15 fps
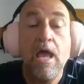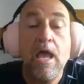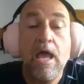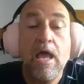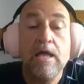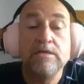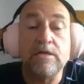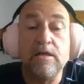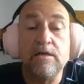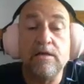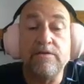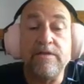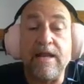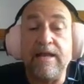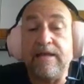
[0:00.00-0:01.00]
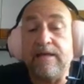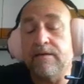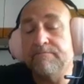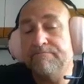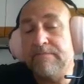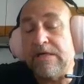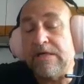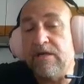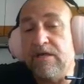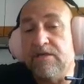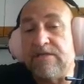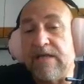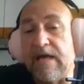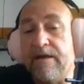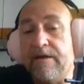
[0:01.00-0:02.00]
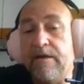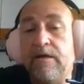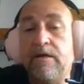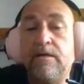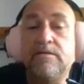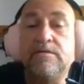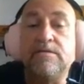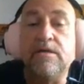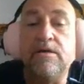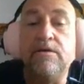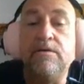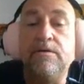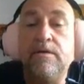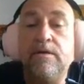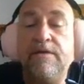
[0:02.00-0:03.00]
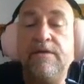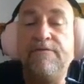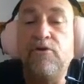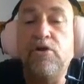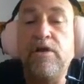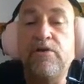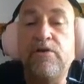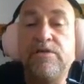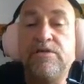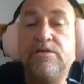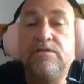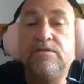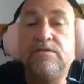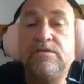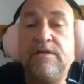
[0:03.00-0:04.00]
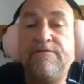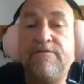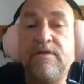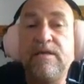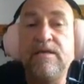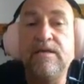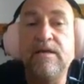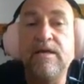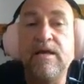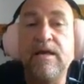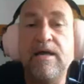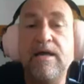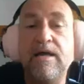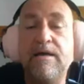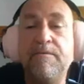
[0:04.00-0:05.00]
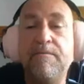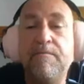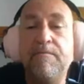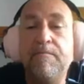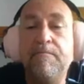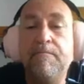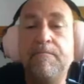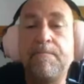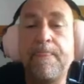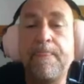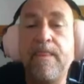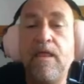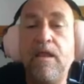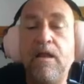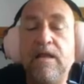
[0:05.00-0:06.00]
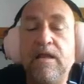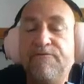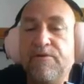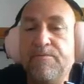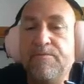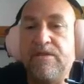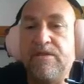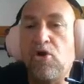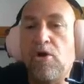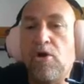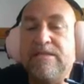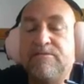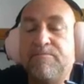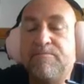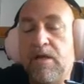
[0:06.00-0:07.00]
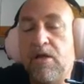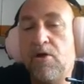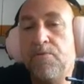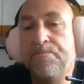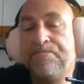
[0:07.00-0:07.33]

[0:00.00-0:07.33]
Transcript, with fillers: So click on that link. That'll get you started. So if you've got any questions, definitely um, leave them in the comments below.